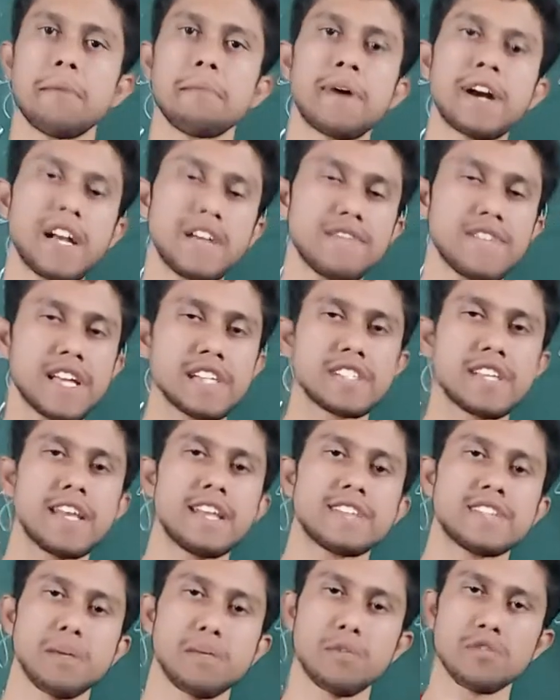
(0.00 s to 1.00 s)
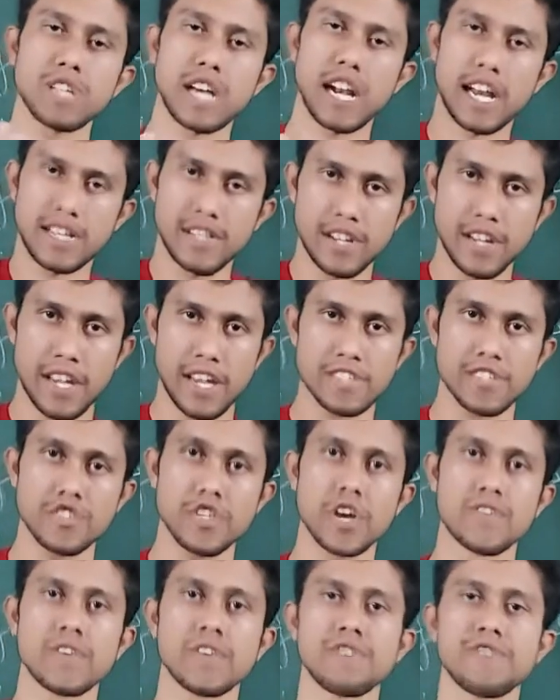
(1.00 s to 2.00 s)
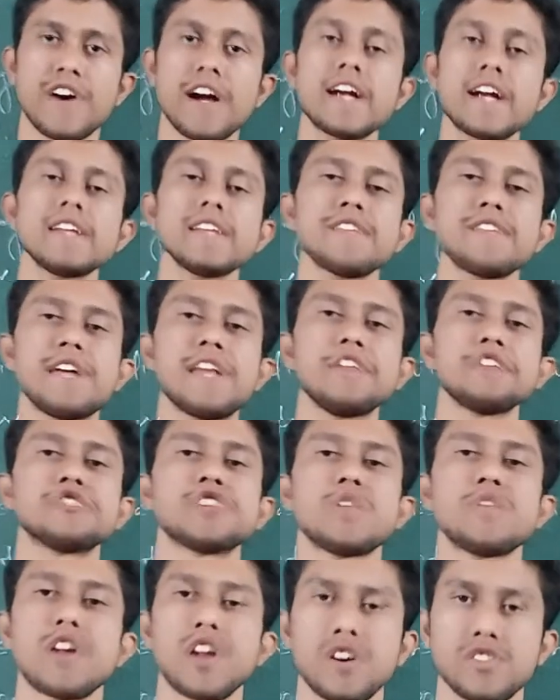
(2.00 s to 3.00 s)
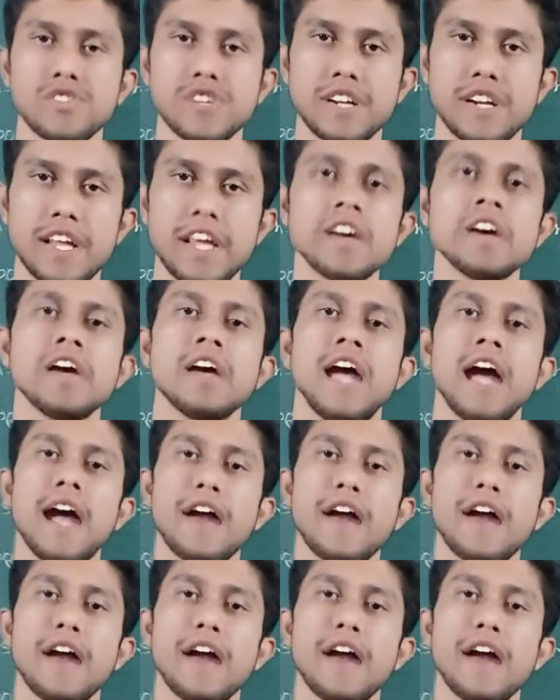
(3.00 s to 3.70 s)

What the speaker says: But if there is suppose another case, you have to find the initial velocity